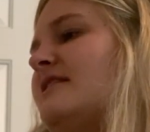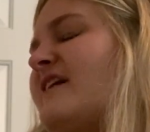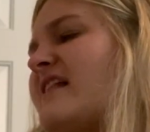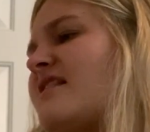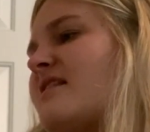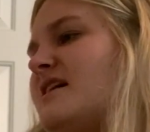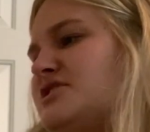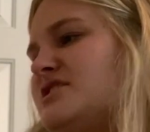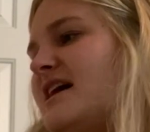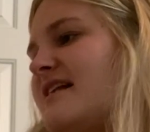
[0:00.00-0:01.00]
That's
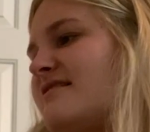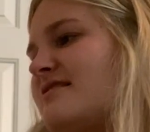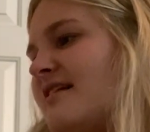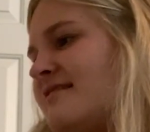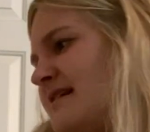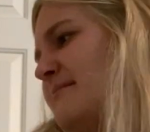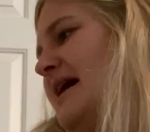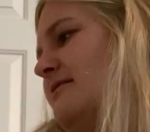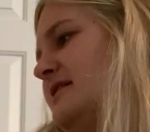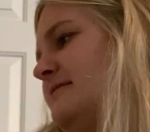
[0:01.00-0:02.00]
such nice dusting
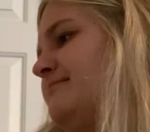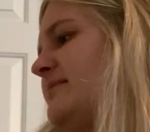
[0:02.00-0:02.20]
powder.